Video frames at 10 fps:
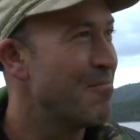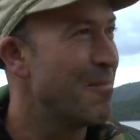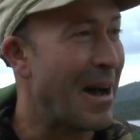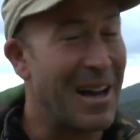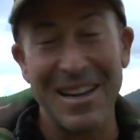
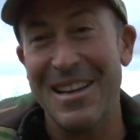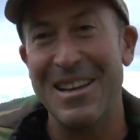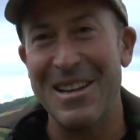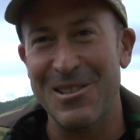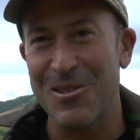But
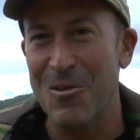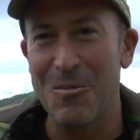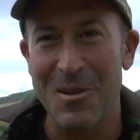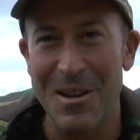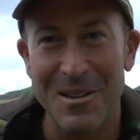it's all
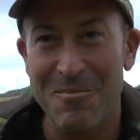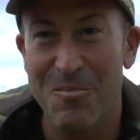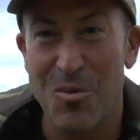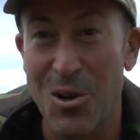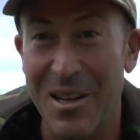been
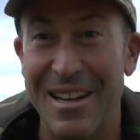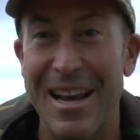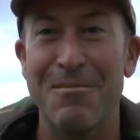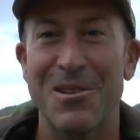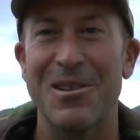brilliant,
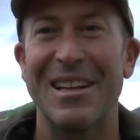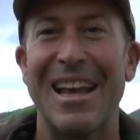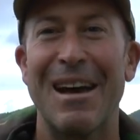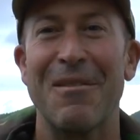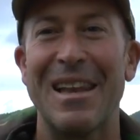absolutely
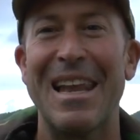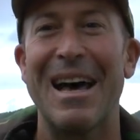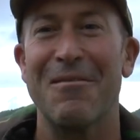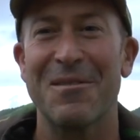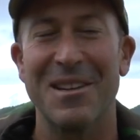
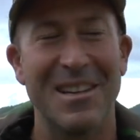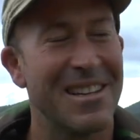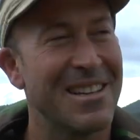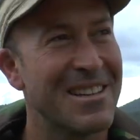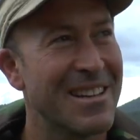loved it.
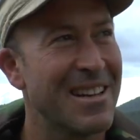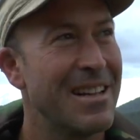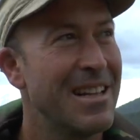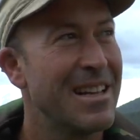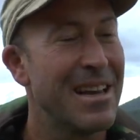And the
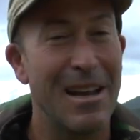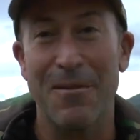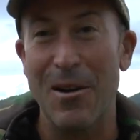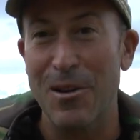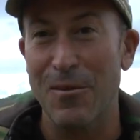
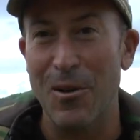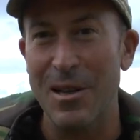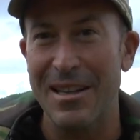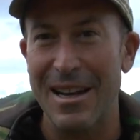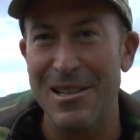first
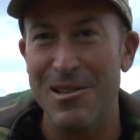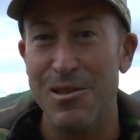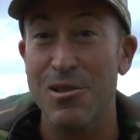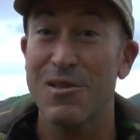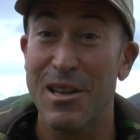3 days,
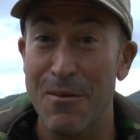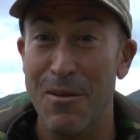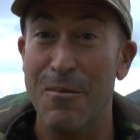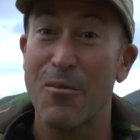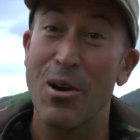as you've seen
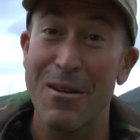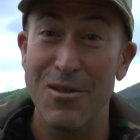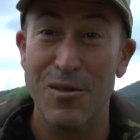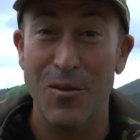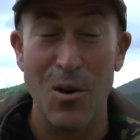from the
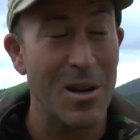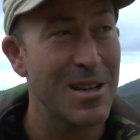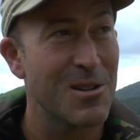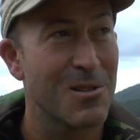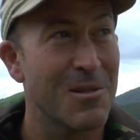previous
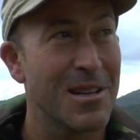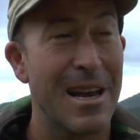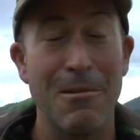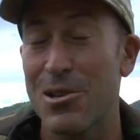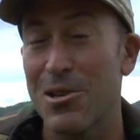footage,
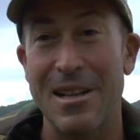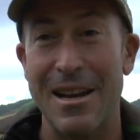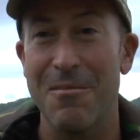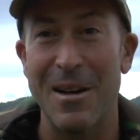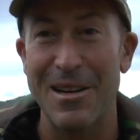we just
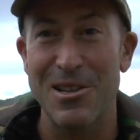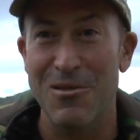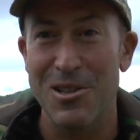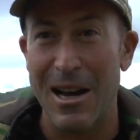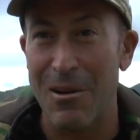had a major
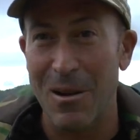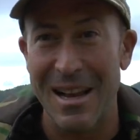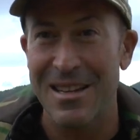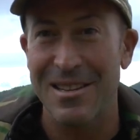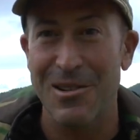result,
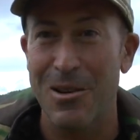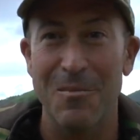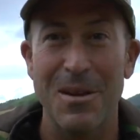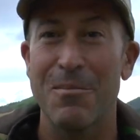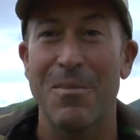landed on
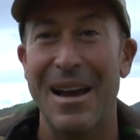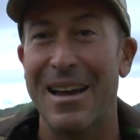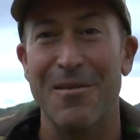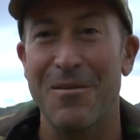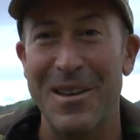a big
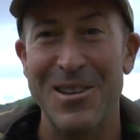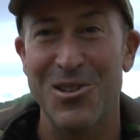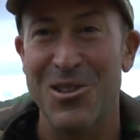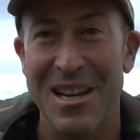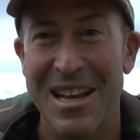pack of
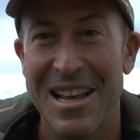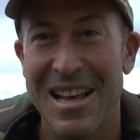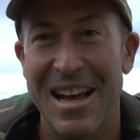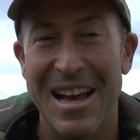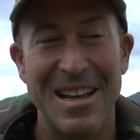fish.
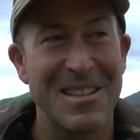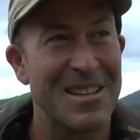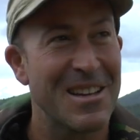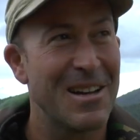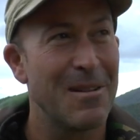And
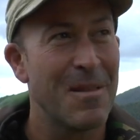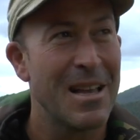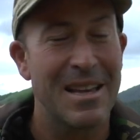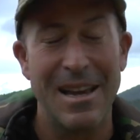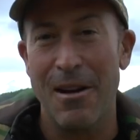
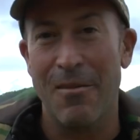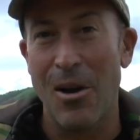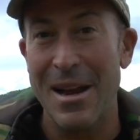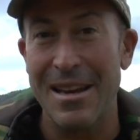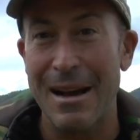
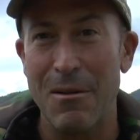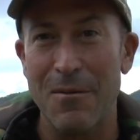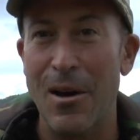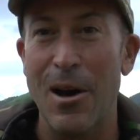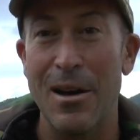ended up with
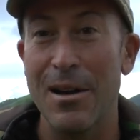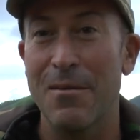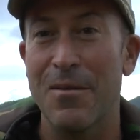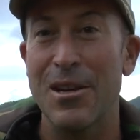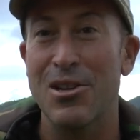13
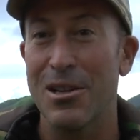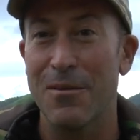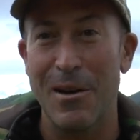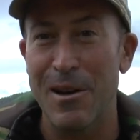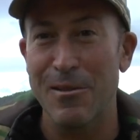fish in the
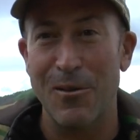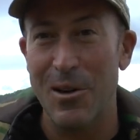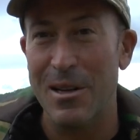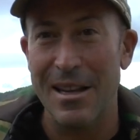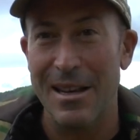first
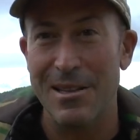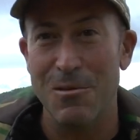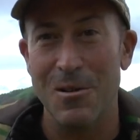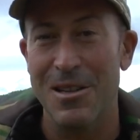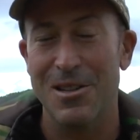3 days,
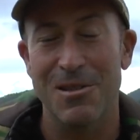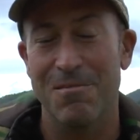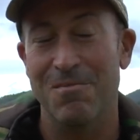which,